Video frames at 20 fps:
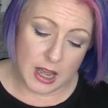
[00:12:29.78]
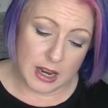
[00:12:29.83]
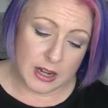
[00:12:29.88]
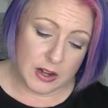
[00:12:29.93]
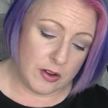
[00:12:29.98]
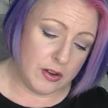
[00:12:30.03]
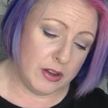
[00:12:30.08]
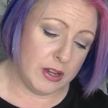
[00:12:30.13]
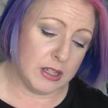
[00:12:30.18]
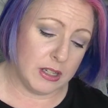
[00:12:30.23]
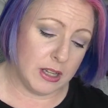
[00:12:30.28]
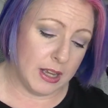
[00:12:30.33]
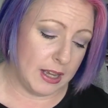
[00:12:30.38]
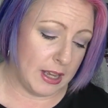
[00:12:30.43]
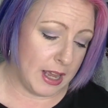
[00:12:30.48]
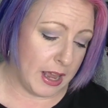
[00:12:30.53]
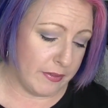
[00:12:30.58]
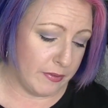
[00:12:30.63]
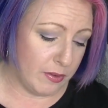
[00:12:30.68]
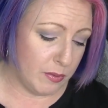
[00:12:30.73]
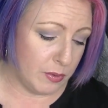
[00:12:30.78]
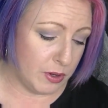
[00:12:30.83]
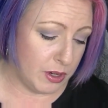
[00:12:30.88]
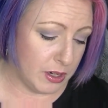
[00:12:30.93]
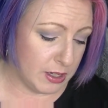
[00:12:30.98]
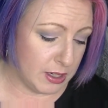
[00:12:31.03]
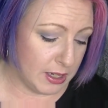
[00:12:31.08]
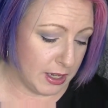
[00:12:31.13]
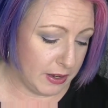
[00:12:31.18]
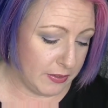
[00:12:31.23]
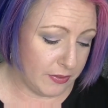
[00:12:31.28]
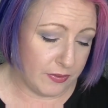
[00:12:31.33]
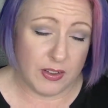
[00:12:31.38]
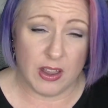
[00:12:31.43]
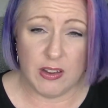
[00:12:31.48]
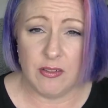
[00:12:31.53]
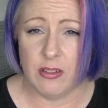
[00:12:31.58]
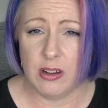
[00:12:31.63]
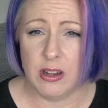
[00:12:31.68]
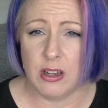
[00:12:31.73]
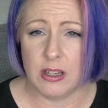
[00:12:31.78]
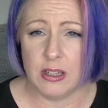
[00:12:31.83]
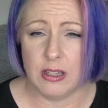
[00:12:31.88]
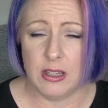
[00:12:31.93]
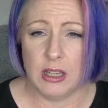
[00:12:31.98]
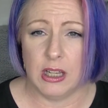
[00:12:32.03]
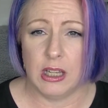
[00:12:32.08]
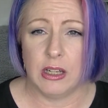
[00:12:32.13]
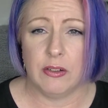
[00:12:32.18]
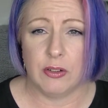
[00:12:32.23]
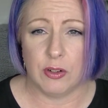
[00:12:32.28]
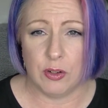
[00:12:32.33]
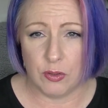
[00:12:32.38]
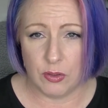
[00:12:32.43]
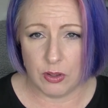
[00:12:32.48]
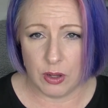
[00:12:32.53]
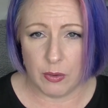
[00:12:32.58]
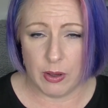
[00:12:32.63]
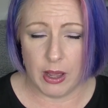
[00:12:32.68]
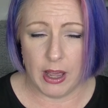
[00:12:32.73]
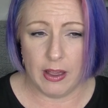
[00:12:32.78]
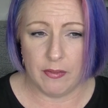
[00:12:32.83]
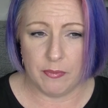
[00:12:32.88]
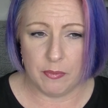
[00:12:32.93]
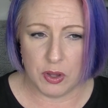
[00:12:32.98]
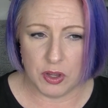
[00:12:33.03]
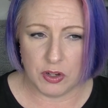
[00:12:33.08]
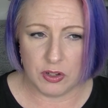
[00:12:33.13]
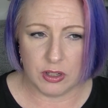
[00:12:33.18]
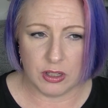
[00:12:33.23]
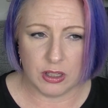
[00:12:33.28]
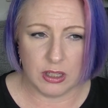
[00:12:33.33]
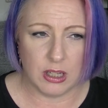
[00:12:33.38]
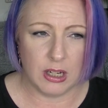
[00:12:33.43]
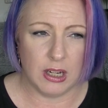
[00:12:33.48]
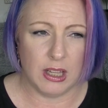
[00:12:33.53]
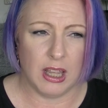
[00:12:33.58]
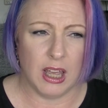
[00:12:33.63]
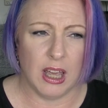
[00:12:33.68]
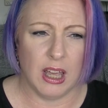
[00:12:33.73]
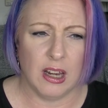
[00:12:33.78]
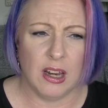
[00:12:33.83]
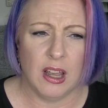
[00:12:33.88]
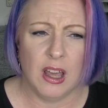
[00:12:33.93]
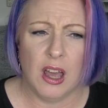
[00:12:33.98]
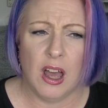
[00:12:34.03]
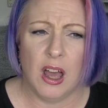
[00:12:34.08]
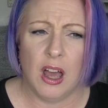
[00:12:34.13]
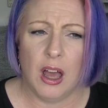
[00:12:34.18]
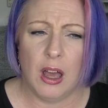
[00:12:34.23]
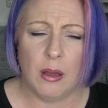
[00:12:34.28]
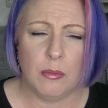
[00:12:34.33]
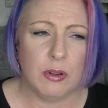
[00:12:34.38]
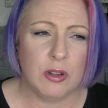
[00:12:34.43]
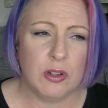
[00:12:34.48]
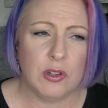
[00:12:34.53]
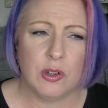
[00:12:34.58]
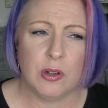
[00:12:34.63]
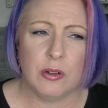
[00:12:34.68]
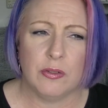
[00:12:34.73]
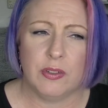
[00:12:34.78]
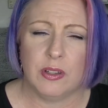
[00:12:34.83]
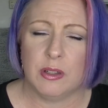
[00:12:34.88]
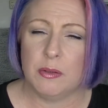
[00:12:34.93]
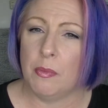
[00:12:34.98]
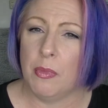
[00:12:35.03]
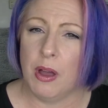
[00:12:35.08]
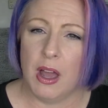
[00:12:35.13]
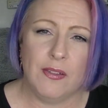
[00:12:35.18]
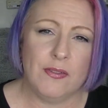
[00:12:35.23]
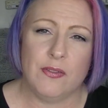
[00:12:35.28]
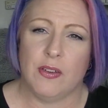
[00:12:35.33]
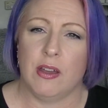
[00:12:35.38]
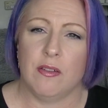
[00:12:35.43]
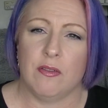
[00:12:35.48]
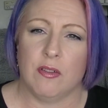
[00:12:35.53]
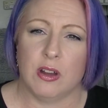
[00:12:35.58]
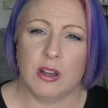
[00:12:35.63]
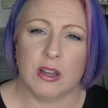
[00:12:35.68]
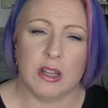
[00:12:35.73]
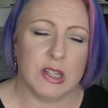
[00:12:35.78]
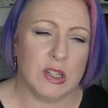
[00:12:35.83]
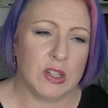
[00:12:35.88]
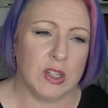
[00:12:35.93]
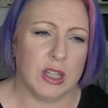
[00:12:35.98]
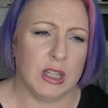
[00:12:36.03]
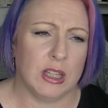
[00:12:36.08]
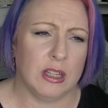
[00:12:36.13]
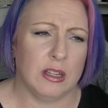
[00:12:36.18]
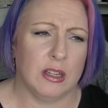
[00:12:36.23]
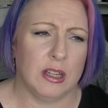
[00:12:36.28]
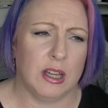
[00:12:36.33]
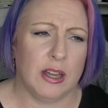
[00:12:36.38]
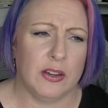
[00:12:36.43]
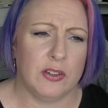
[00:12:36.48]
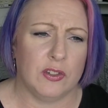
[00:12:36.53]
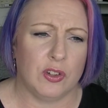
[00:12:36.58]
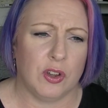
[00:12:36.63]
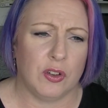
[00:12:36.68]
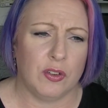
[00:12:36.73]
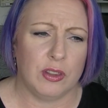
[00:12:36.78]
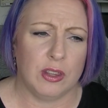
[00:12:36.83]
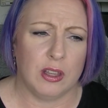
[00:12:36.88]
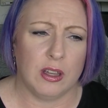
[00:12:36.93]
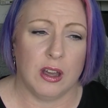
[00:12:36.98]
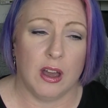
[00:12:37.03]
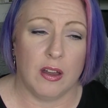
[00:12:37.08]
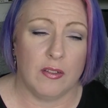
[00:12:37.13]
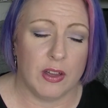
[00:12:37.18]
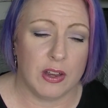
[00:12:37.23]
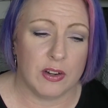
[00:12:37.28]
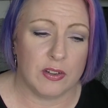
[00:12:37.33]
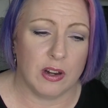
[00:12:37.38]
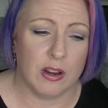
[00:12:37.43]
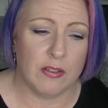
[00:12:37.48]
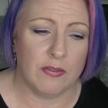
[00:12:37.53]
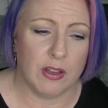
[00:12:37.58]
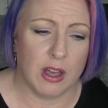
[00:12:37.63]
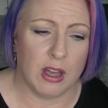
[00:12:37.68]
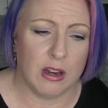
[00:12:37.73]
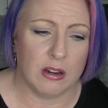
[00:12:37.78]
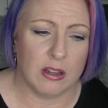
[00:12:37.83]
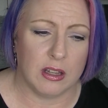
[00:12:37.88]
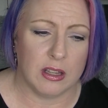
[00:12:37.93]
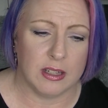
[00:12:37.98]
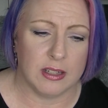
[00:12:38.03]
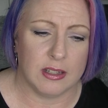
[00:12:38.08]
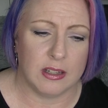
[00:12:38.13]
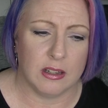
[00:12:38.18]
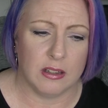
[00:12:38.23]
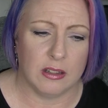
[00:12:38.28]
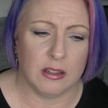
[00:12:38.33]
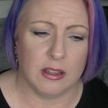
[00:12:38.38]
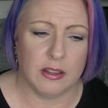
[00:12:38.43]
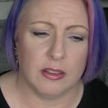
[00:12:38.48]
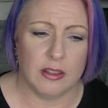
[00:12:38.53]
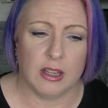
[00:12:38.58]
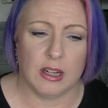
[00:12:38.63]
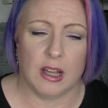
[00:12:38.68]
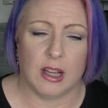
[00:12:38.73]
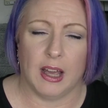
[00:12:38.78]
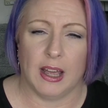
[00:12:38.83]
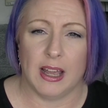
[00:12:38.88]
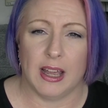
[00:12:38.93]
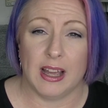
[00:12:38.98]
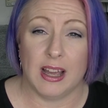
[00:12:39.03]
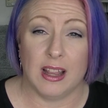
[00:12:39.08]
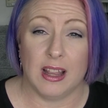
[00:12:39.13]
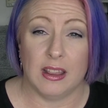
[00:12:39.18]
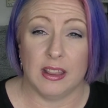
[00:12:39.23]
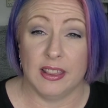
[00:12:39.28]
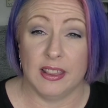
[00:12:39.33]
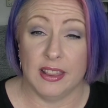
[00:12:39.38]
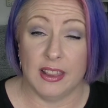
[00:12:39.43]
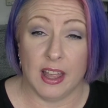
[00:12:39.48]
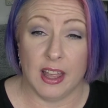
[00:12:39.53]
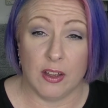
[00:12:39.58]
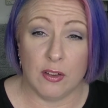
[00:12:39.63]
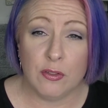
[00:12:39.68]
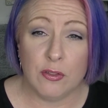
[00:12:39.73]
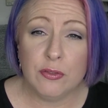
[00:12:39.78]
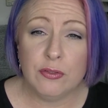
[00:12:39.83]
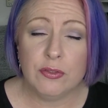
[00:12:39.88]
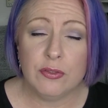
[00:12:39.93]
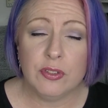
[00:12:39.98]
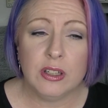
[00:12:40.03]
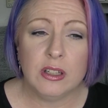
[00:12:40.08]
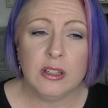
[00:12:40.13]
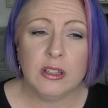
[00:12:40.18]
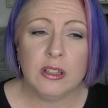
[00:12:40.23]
know it's like everybody's like favourite concealer, and although I have purchased it again, I'm not sure if it's my favourite concealer. I don't think I've actually found a concealer that I love.